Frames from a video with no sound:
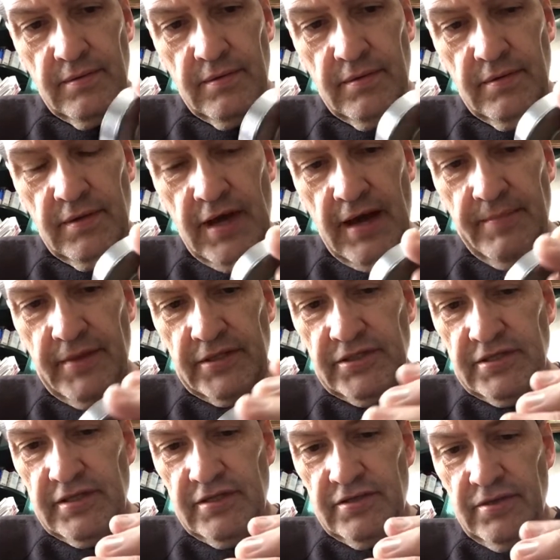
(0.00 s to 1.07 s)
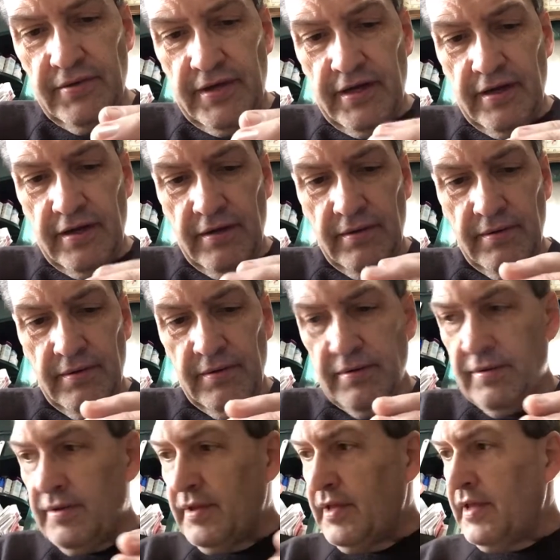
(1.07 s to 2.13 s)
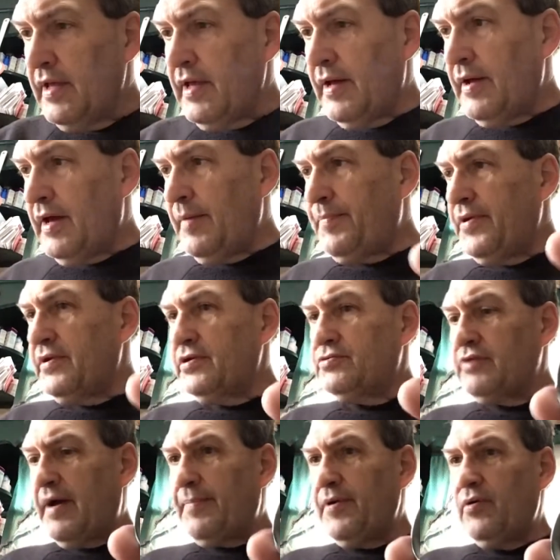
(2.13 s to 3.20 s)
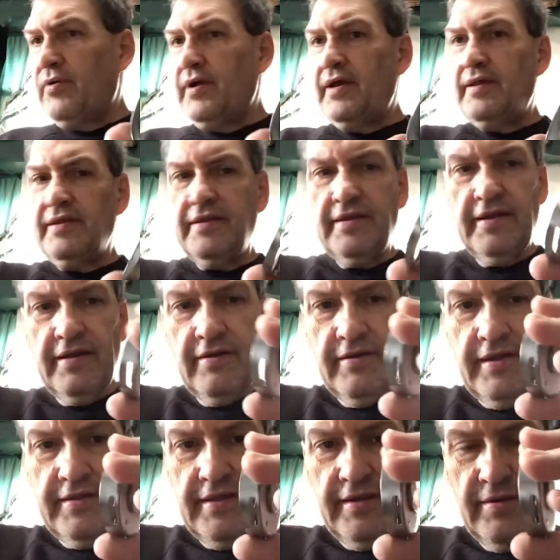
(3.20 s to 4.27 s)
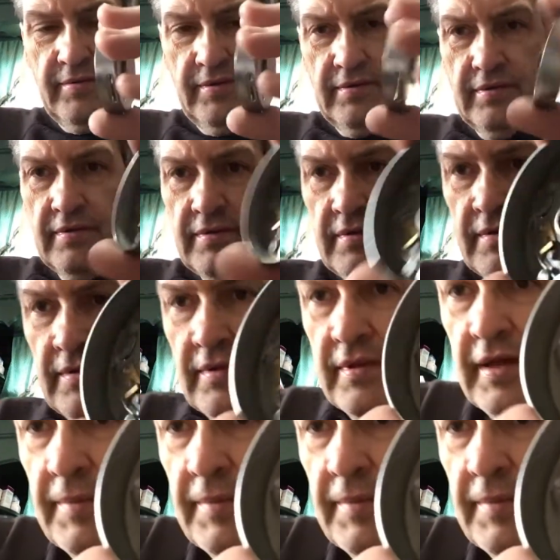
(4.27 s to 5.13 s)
not much to do here. I'll put a drop of oil in here, and I'm